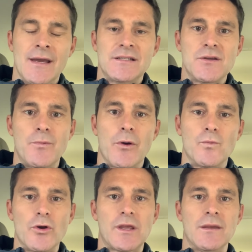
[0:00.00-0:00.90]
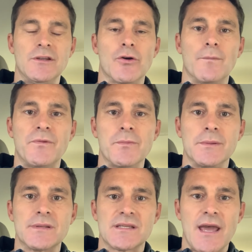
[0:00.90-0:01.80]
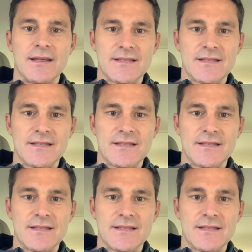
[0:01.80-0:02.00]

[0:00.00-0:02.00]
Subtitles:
to work in your optimum state.